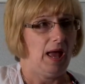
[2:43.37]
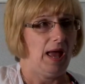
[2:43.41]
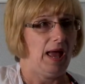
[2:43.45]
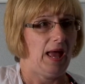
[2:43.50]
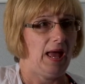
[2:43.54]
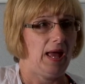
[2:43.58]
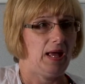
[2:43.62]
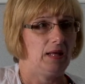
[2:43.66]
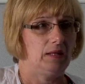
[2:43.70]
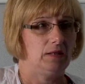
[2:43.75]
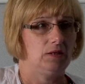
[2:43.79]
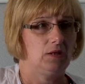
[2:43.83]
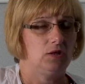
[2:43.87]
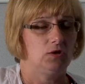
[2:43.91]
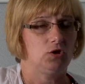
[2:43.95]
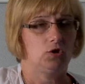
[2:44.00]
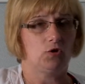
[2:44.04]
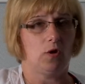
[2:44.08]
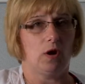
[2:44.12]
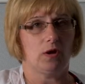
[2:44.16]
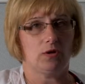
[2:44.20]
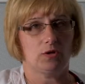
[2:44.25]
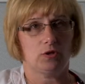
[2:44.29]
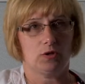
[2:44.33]
And
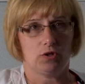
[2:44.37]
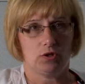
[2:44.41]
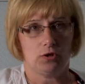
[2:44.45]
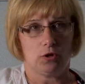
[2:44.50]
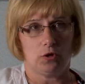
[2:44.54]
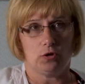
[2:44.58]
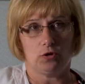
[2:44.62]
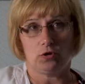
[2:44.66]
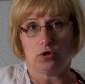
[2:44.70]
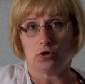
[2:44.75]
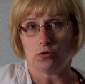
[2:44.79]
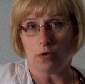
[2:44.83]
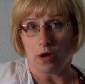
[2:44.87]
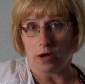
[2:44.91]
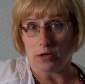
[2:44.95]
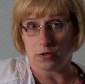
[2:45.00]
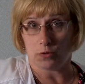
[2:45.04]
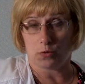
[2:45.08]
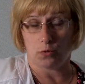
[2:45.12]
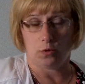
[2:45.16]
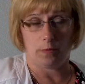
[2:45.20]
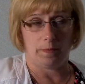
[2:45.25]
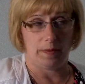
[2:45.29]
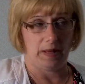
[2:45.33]
certain
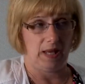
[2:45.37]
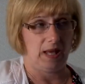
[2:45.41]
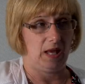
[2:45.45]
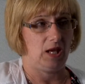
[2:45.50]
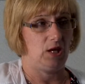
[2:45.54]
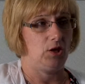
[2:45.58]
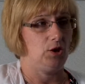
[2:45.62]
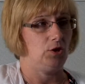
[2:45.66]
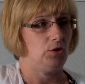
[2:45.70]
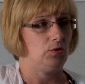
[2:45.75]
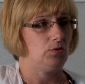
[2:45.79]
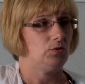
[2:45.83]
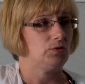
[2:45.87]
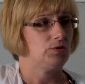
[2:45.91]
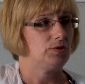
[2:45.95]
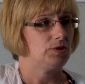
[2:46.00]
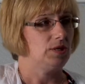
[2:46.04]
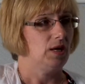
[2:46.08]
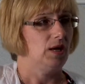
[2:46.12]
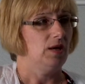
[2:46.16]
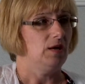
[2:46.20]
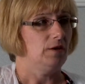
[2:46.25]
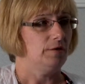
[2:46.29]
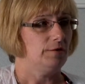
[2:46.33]
drugs were being
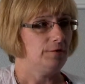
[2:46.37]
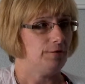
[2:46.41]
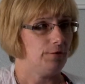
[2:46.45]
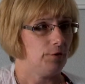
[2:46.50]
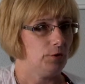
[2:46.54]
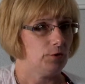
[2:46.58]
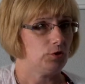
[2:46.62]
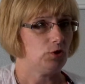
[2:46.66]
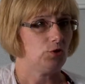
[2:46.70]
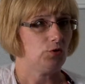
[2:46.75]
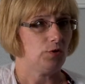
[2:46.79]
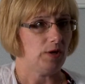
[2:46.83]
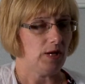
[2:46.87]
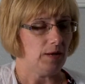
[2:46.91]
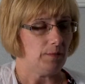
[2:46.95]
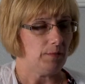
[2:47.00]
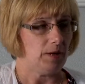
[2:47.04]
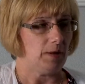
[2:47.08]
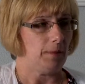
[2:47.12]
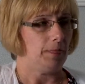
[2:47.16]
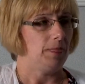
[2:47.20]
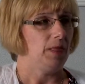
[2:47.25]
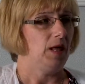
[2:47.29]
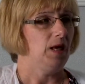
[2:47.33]
used for
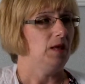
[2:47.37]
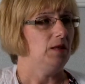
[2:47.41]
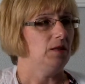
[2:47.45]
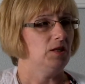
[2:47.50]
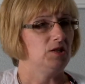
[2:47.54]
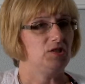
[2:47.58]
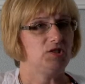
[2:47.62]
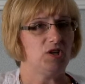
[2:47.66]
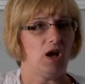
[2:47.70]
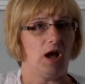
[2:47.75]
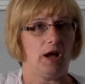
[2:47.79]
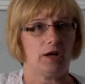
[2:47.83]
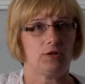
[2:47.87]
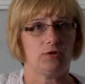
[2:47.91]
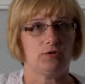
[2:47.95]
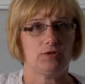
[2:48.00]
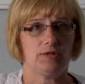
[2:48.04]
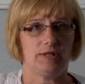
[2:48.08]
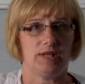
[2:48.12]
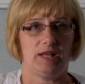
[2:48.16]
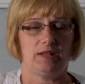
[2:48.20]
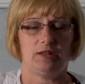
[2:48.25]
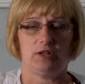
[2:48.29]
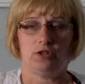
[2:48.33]
treatment. The doctor
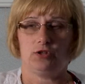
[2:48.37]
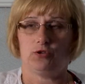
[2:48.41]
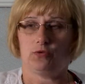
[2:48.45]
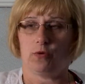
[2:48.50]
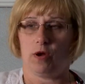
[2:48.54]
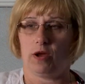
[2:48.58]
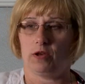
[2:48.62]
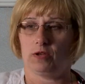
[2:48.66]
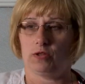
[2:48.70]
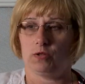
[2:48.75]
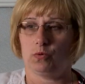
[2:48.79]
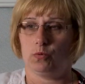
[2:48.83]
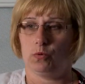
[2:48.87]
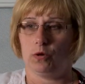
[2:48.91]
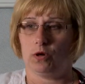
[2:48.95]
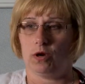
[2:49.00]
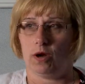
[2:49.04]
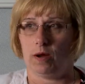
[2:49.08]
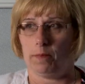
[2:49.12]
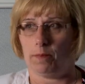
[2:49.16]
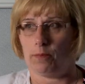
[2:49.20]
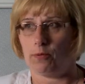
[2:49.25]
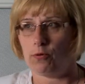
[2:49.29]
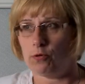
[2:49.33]
said the drugs were
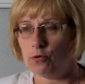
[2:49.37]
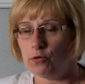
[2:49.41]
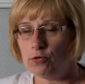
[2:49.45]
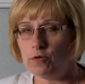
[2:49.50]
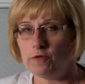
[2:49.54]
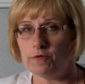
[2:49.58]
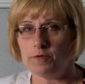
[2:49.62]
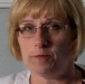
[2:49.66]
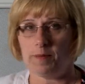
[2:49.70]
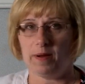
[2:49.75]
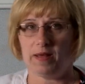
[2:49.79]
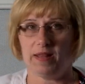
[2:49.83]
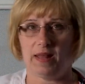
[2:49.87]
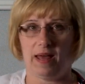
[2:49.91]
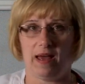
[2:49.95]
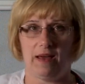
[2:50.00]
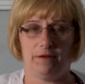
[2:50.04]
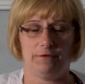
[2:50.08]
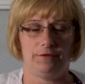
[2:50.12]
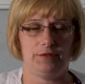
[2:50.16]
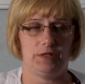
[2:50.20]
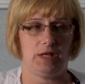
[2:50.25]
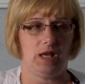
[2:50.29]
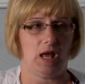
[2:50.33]
approved by the
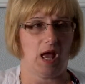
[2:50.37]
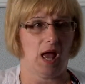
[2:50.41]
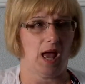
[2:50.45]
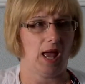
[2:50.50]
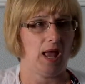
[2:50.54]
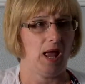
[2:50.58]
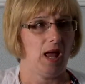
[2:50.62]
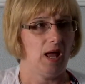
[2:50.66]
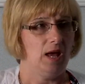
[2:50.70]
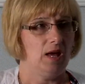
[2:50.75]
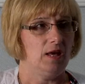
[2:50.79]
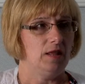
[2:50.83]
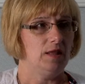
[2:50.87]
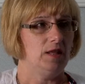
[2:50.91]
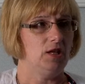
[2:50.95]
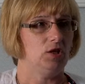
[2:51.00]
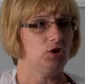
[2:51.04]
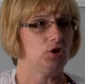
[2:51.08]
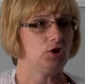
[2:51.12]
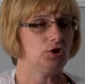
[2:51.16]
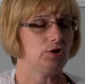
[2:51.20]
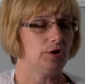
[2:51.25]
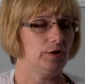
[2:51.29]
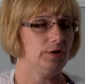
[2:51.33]
FDA. The
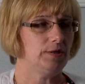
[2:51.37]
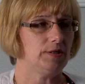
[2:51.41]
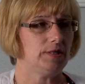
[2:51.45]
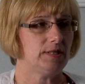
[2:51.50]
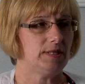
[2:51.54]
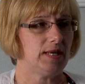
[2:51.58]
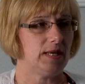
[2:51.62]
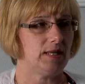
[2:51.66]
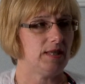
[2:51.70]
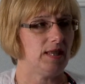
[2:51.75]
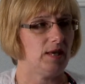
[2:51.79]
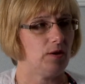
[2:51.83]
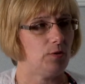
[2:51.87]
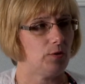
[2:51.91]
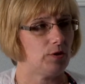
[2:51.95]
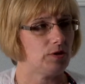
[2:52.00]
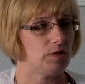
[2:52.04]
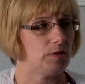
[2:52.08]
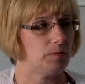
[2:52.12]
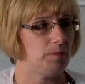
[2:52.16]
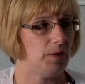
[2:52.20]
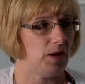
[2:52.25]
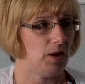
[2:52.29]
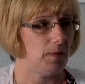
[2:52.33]
insurance said they were
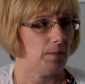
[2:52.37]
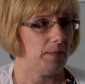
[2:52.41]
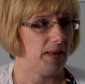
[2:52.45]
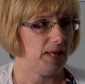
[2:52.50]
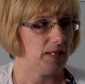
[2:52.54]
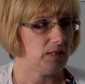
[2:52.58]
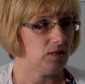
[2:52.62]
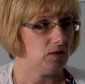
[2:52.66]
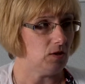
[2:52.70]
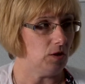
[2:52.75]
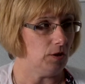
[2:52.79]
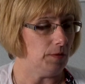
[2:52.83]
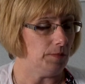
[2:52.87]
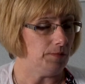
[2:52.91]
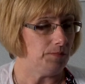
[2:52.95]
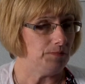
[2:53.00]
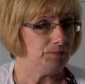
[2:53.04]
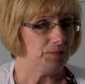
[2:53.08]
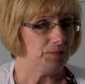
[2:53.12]
experimental.